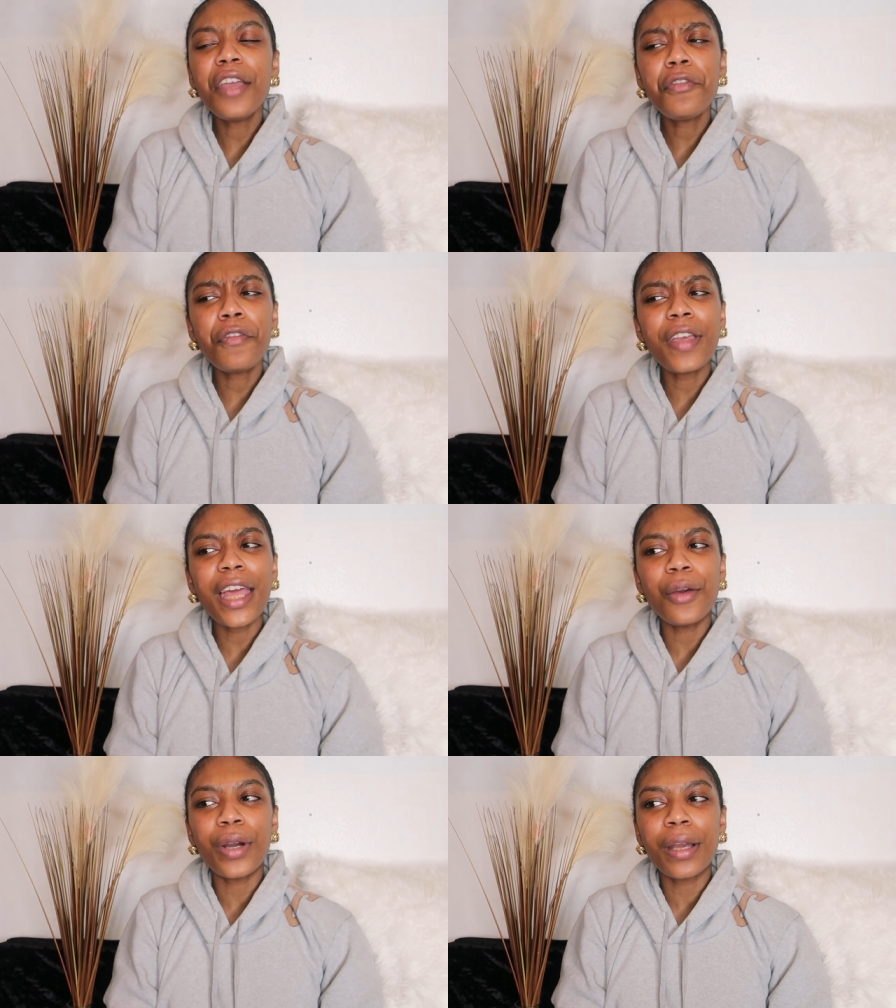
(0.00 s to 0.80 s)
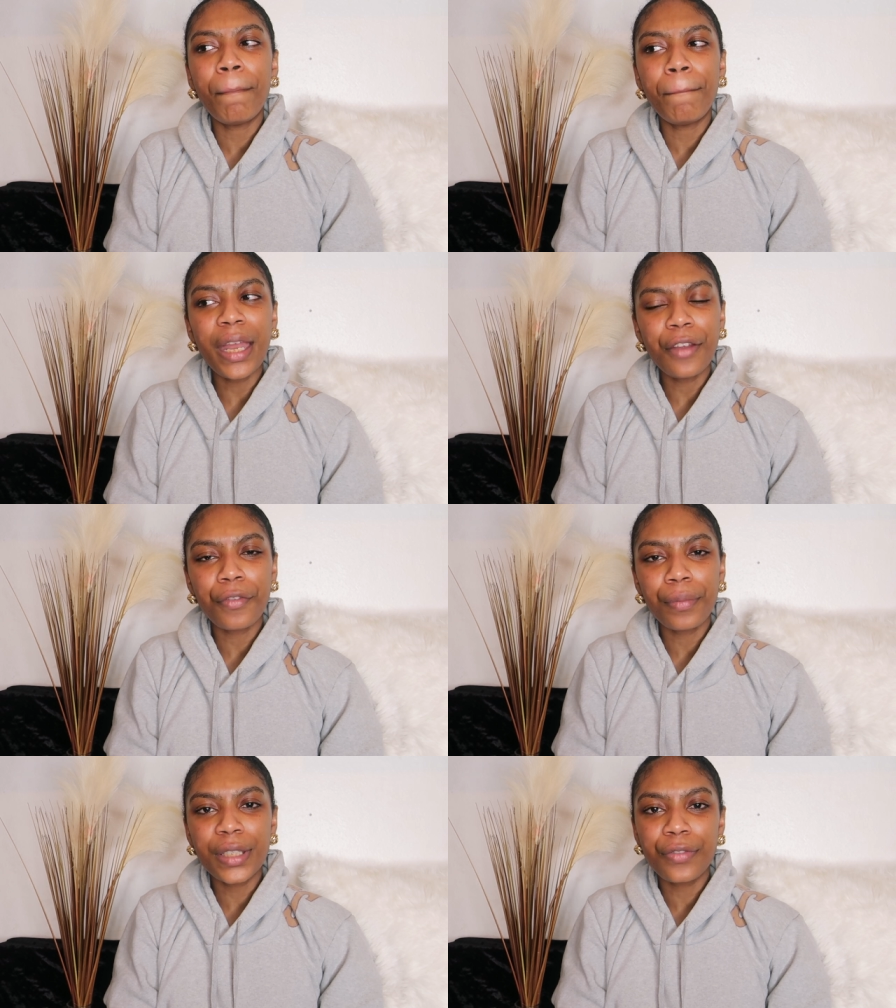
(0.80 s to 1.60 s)
If you think anyone could
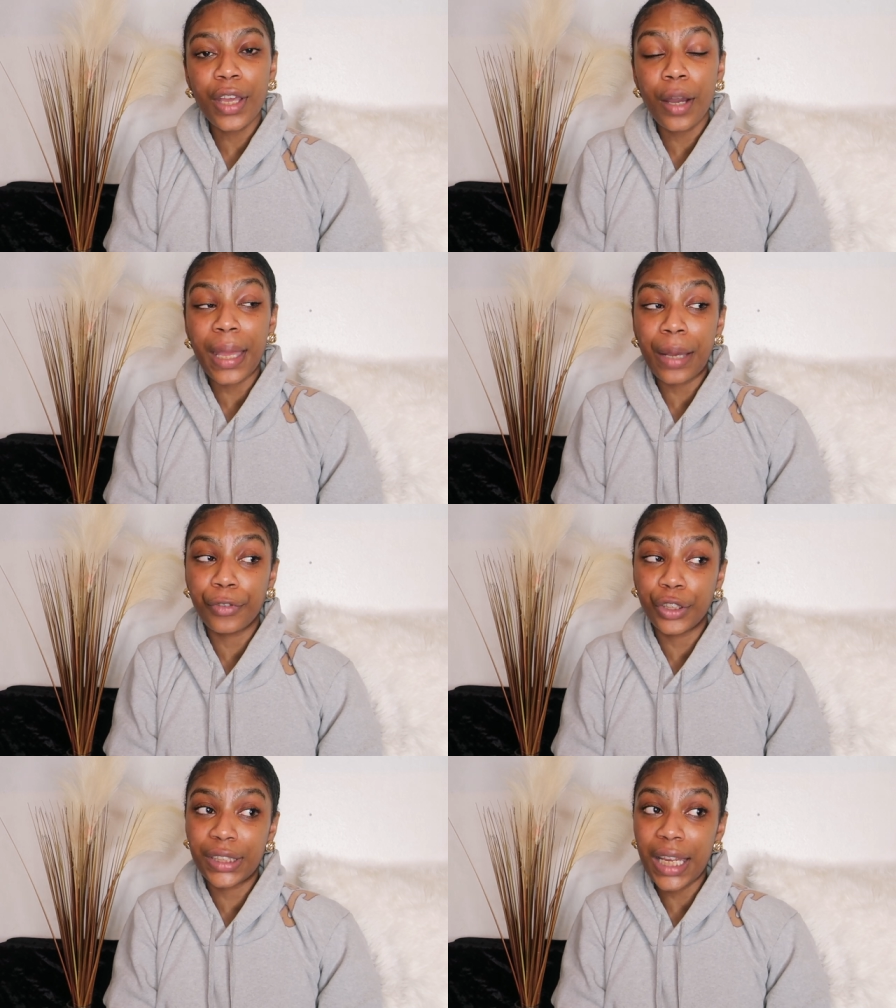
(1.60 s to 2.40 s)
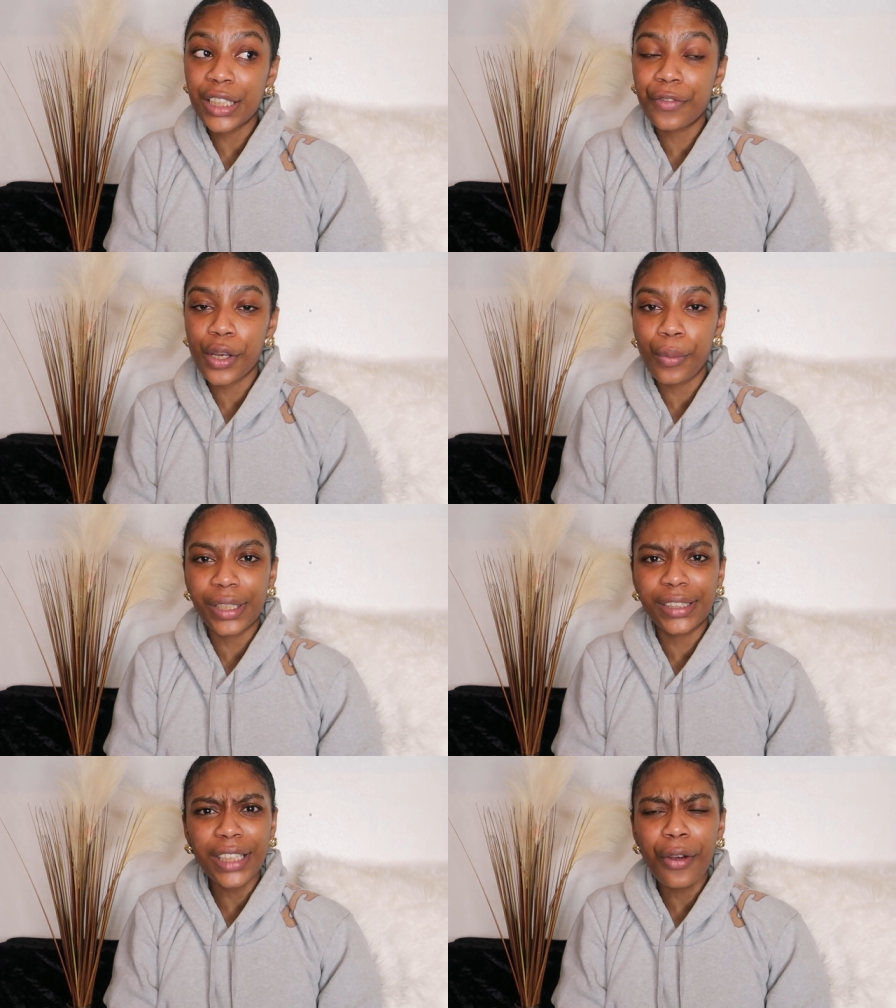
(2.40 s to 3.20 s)
benefit from this video, I'll be happy if you share this video,
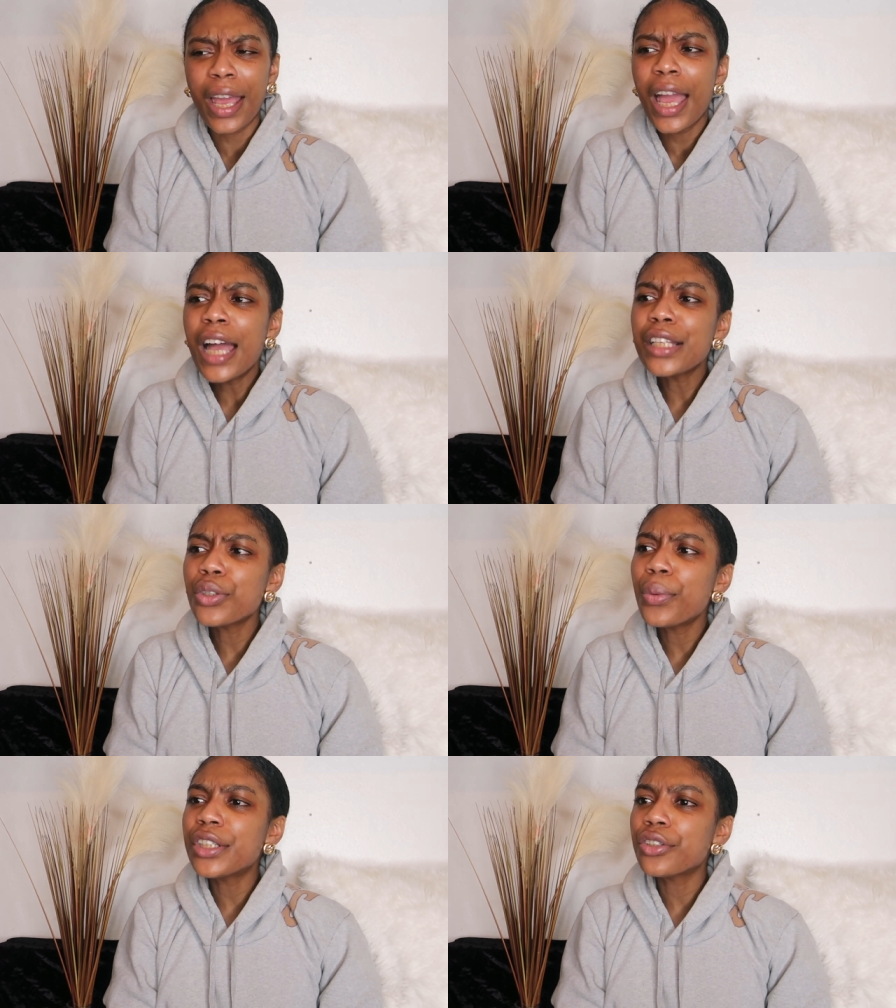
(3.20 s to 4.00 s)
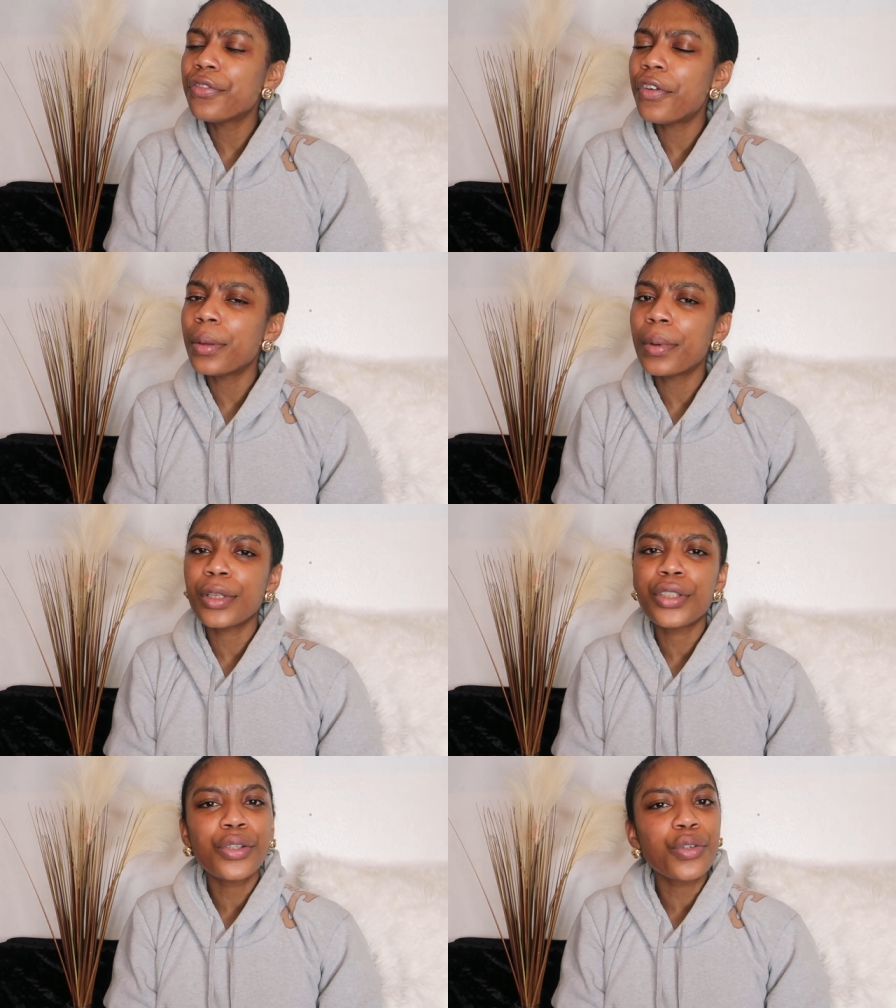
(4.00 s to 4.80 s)
want to share it. As always, you can follow me on my
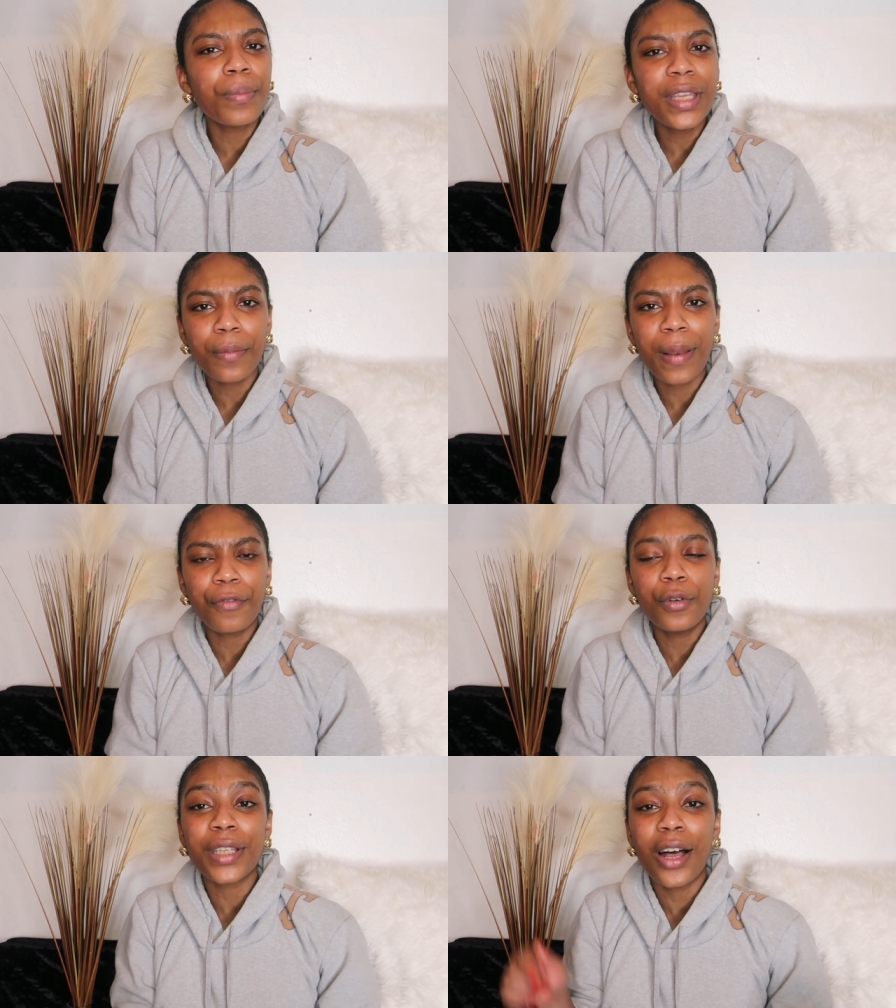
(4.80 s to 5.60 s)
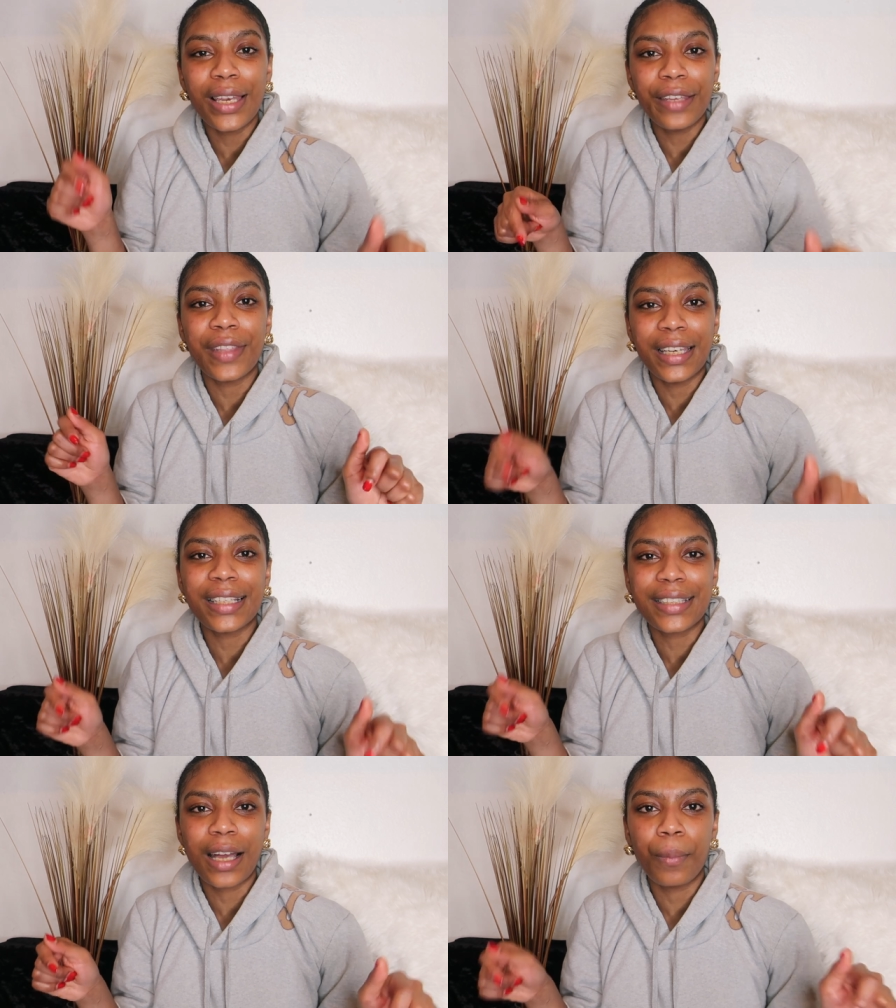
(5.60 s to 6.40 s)
social media platforms. I'll leave the
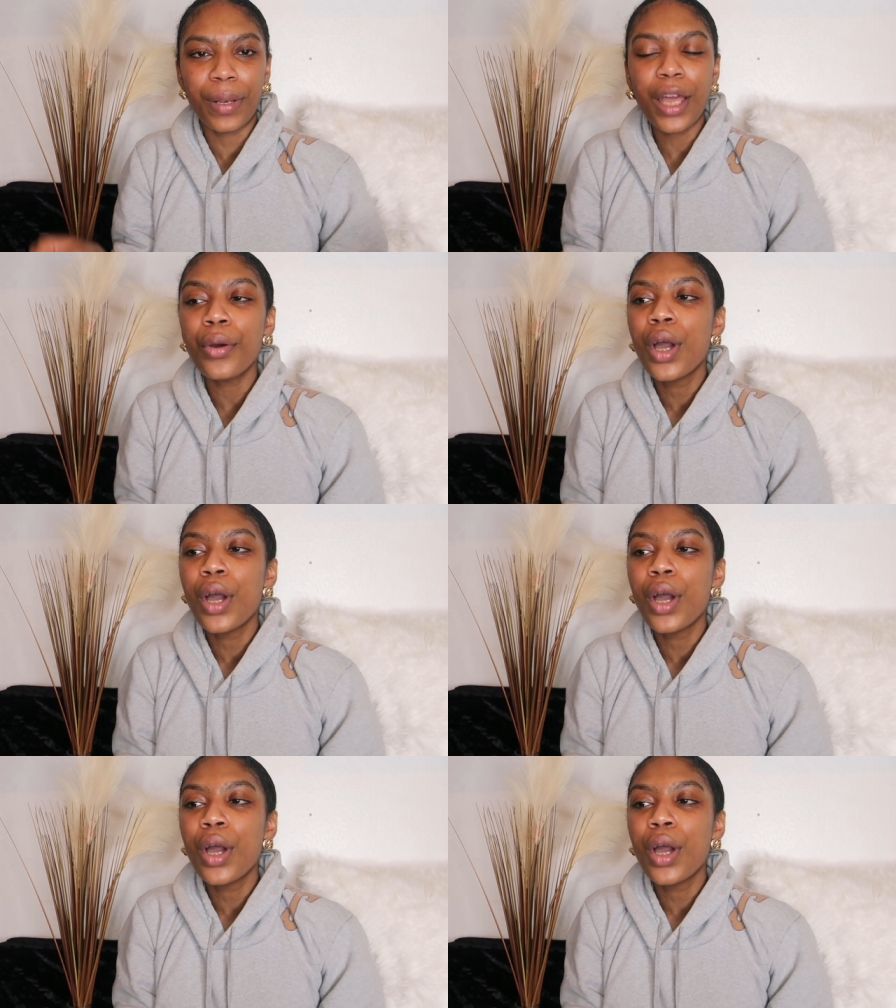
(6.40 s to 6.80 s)
links down below.